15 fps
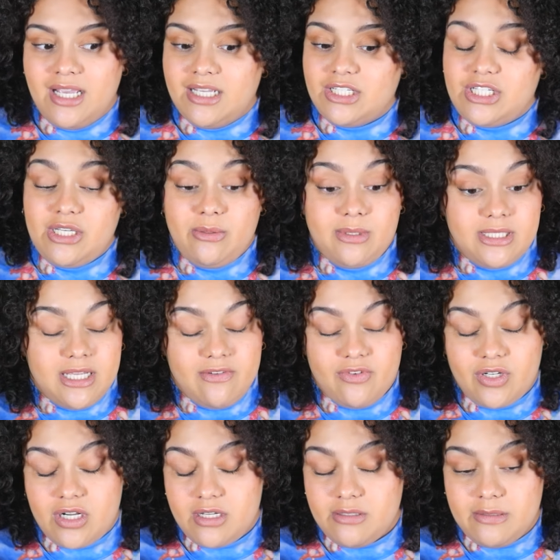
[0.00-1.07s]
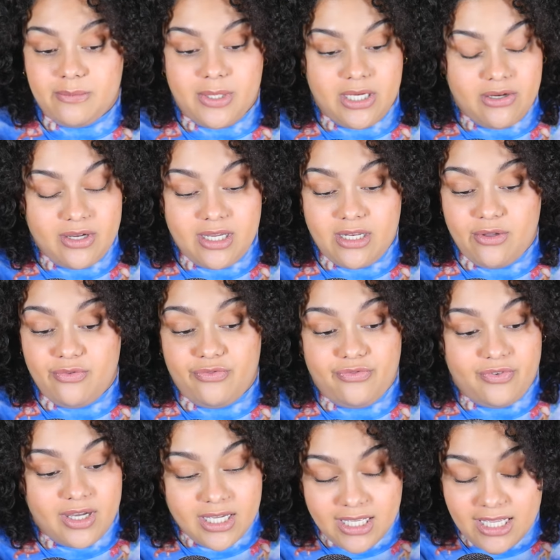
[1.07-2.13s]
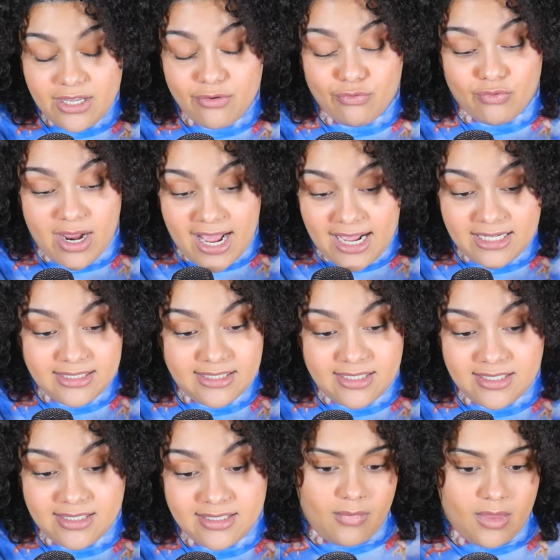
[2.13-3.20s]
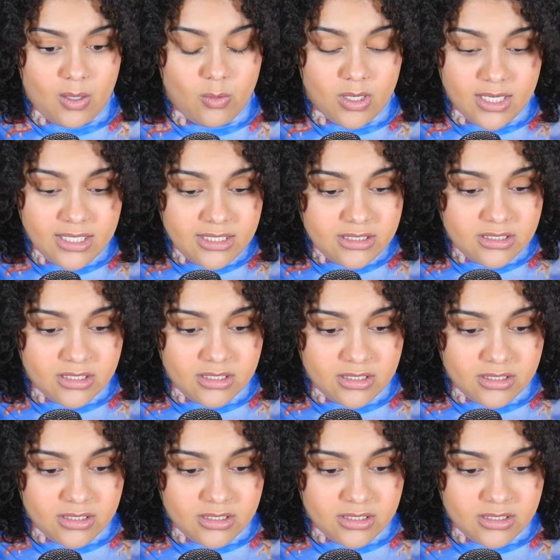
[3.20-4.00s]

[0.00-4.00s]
She was never an option, period. You rat. What?